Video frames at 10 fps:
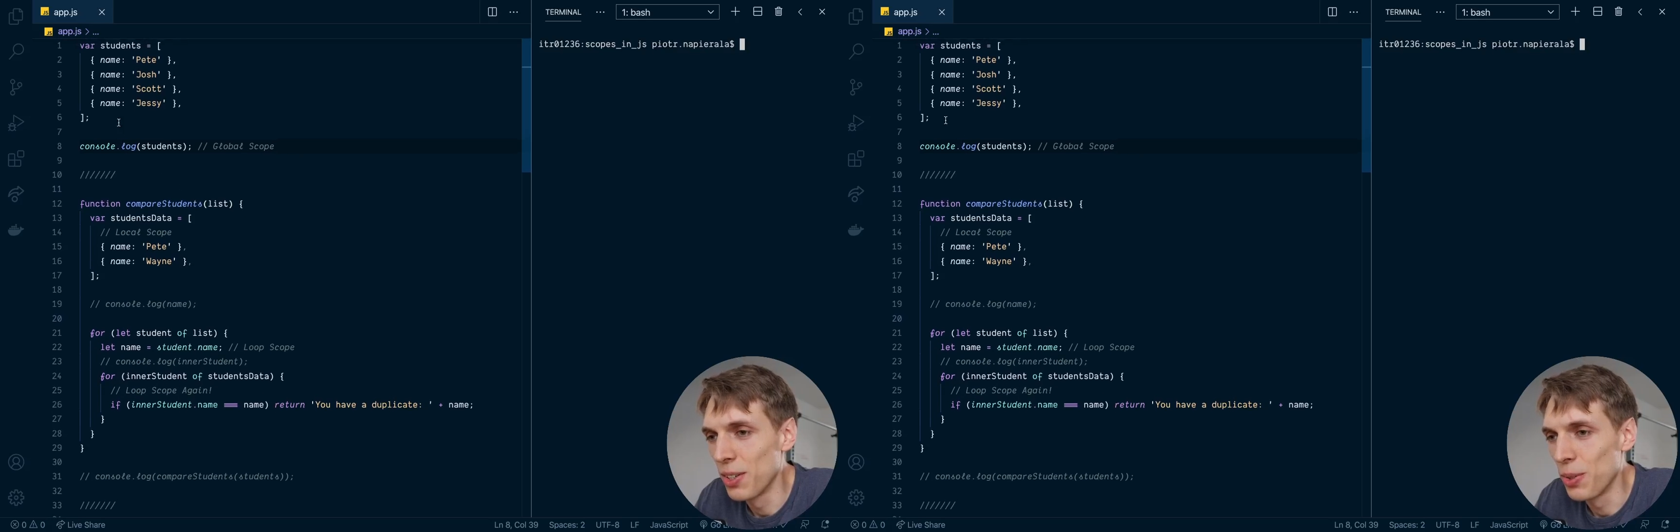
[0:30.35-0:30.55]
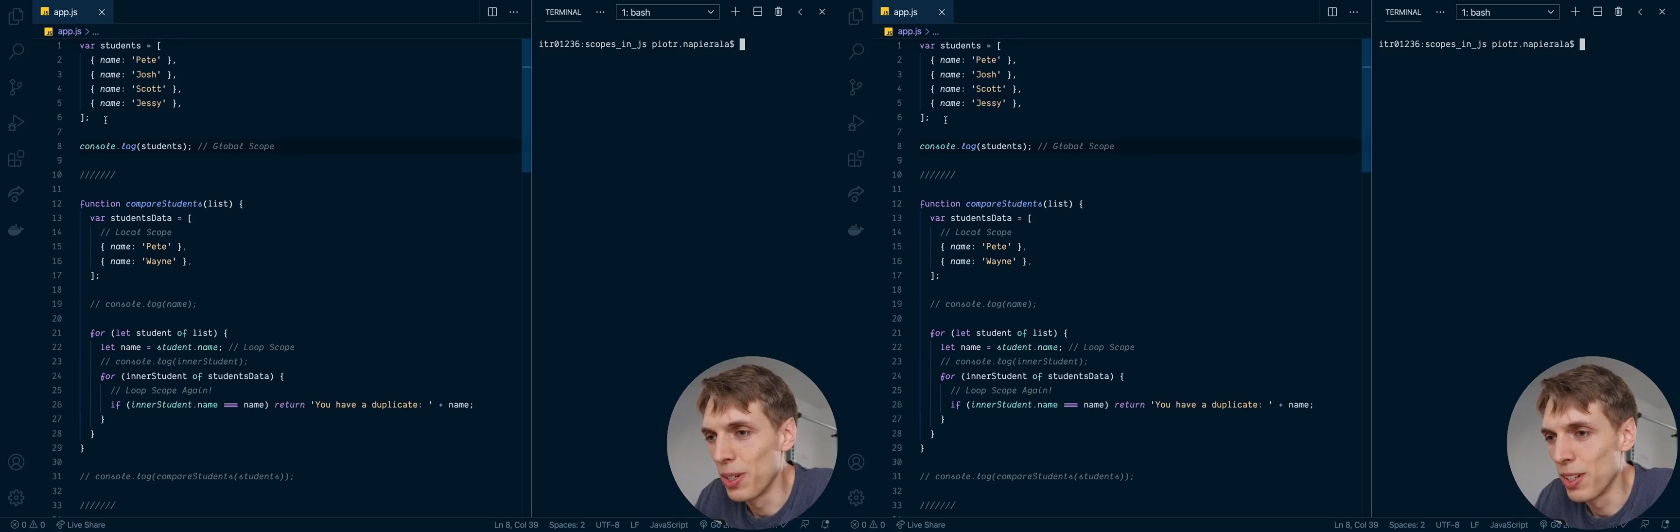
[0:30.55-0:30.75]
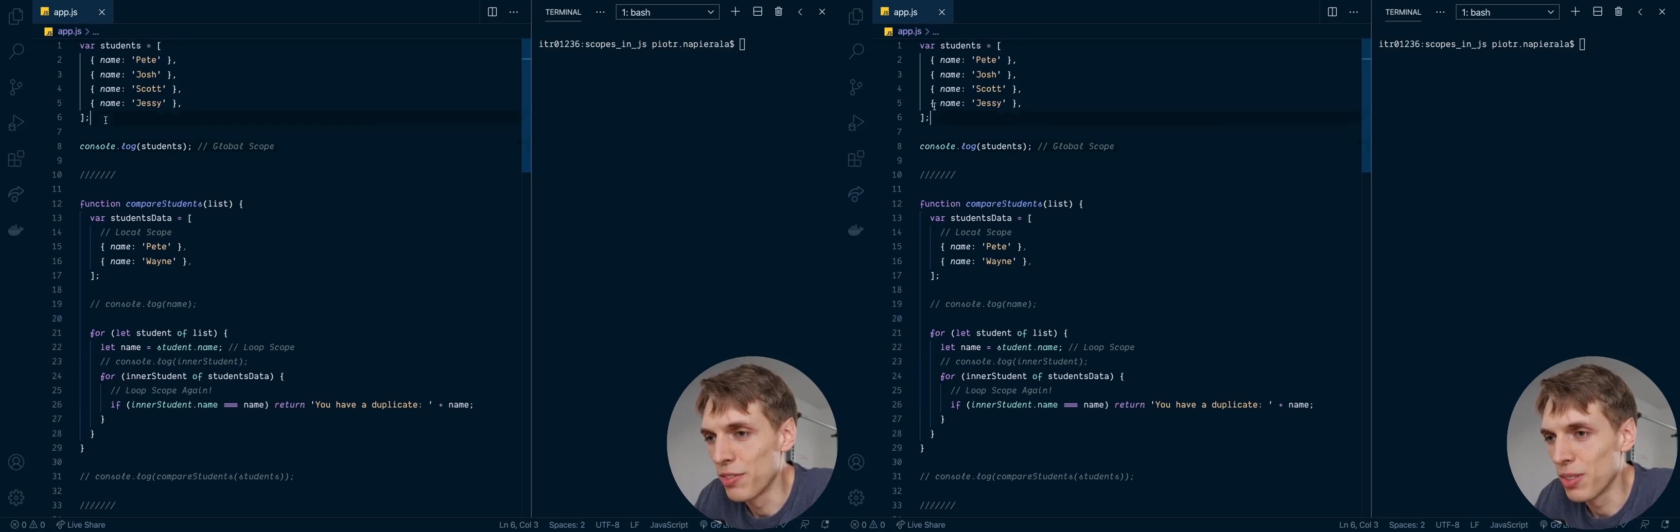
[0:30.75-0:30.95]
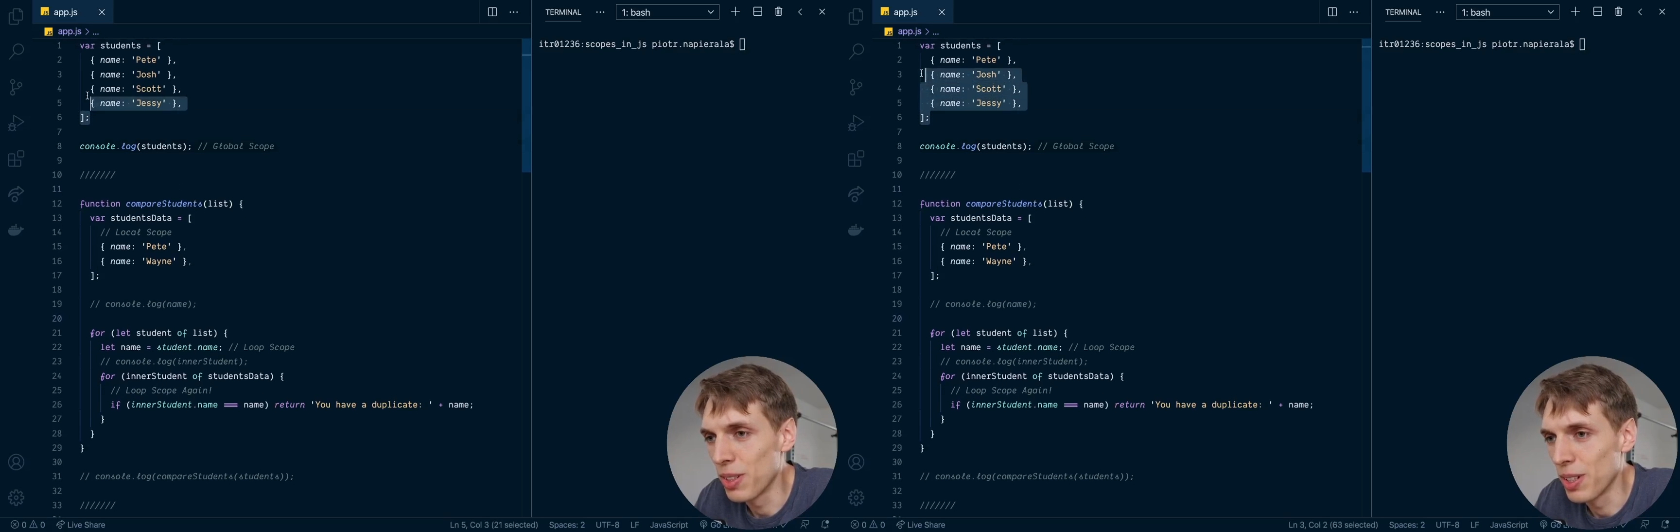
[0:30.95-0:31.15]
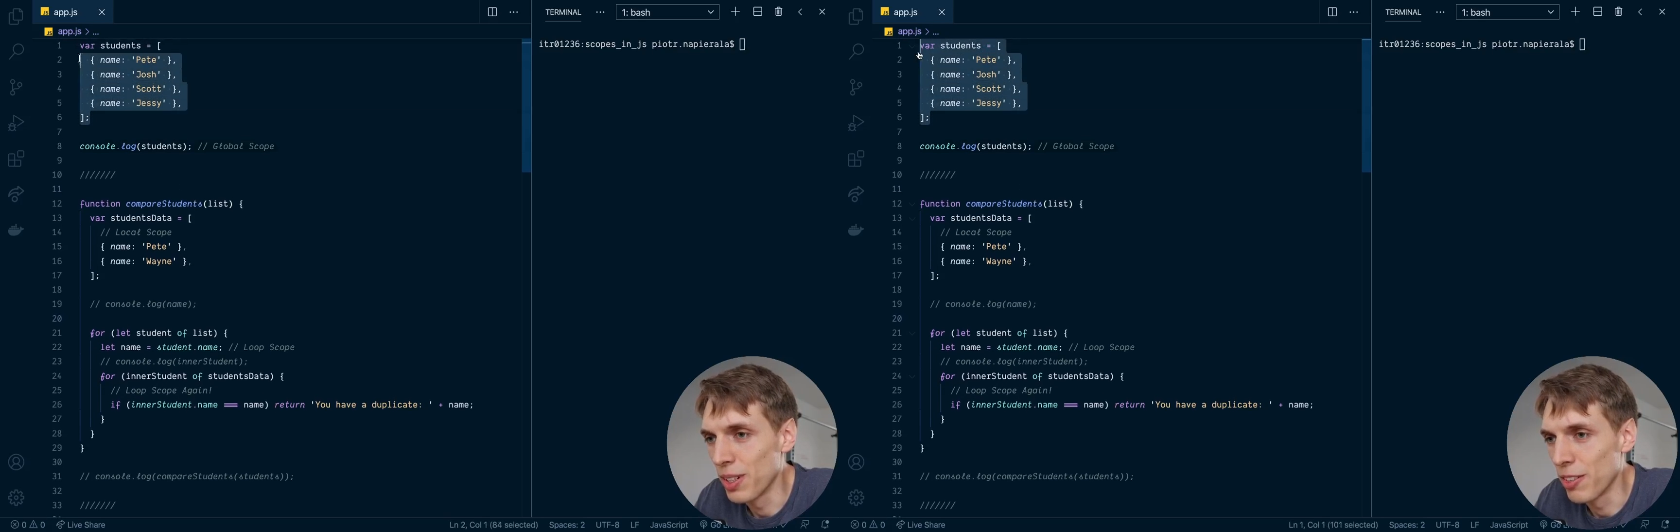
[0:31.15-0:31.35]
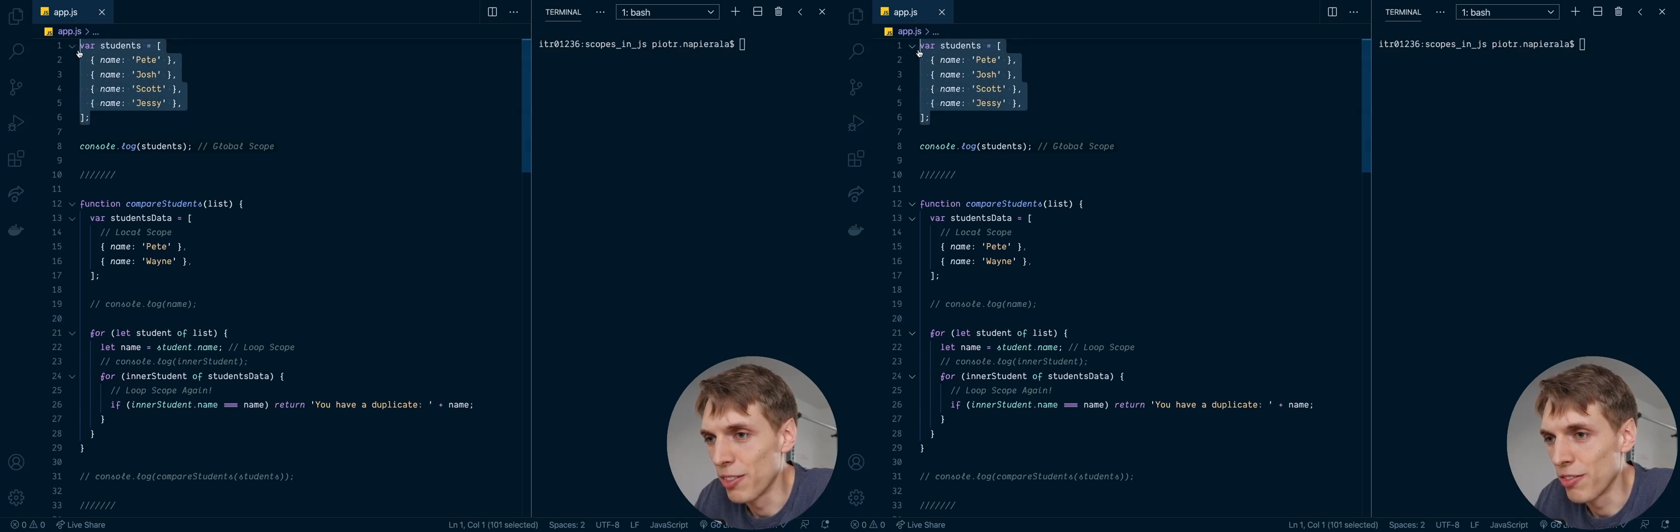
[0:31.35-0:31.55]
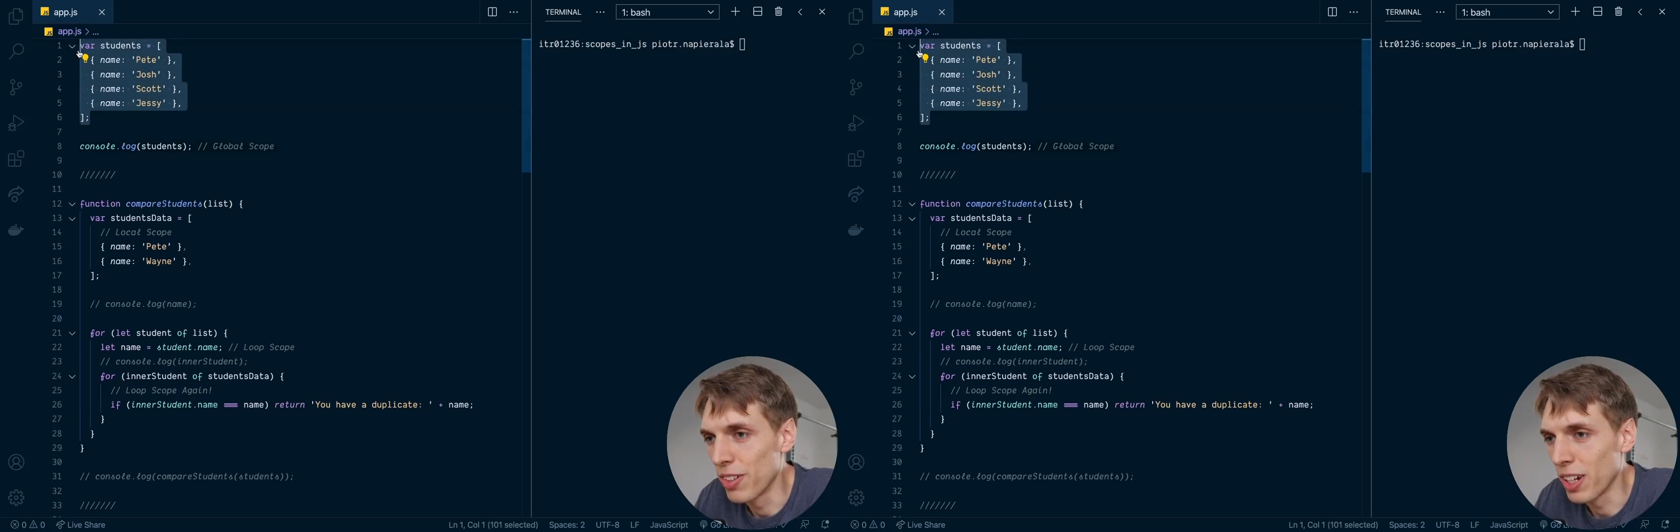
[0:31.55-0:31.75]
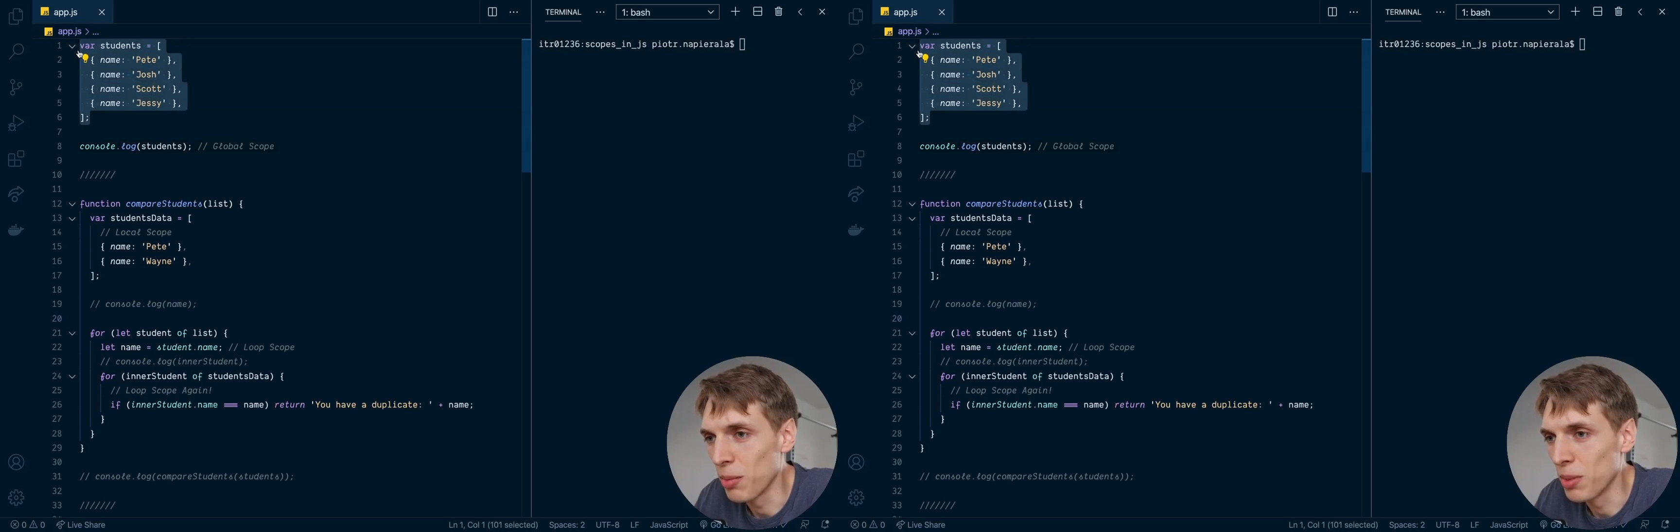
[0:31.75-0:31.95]
we have a
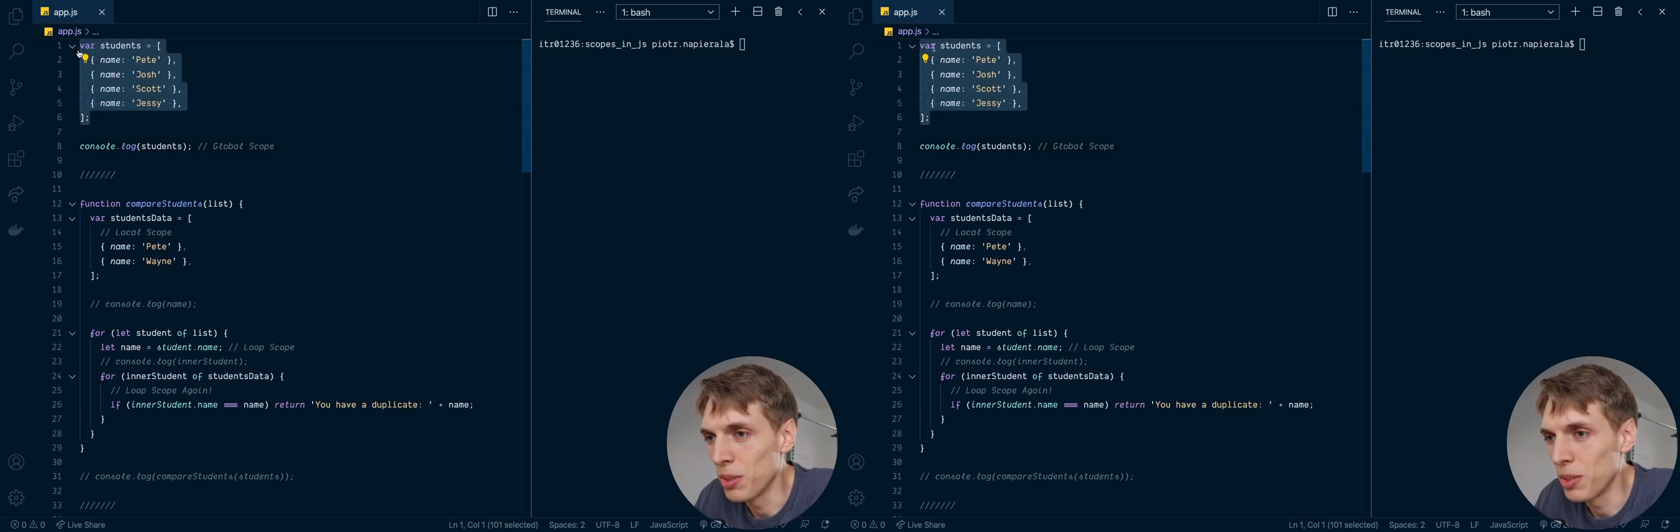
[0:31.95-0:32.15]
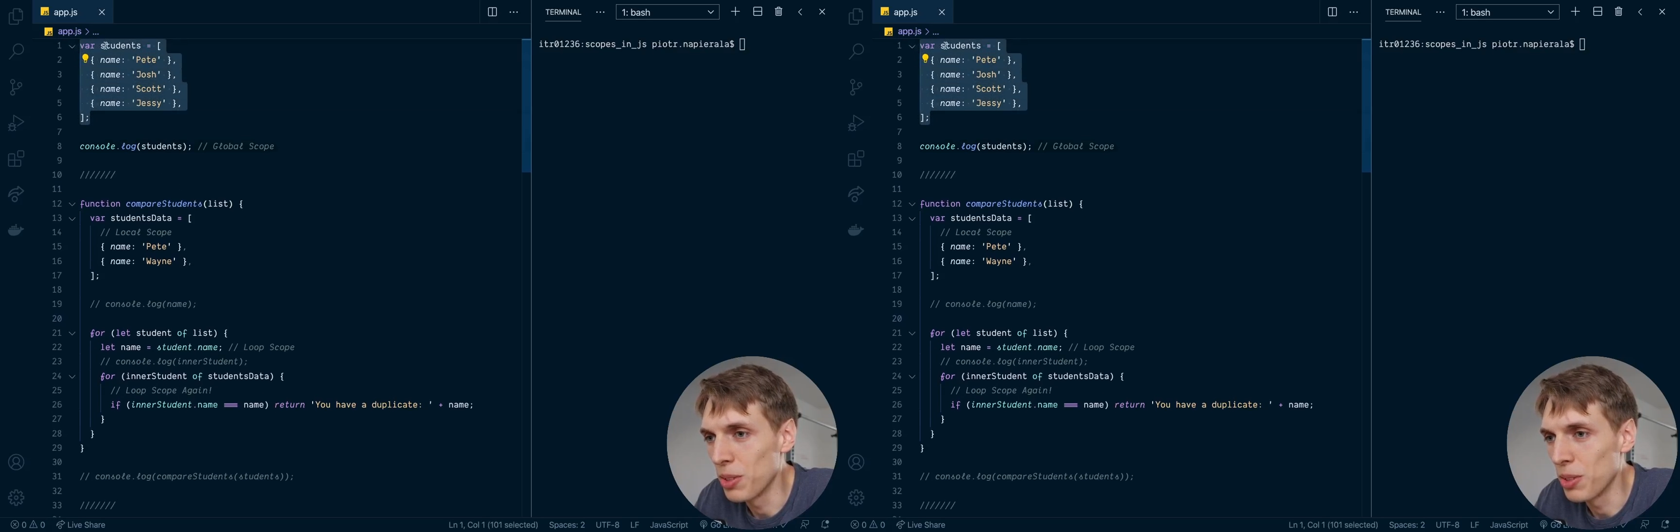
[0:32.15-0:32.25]
variable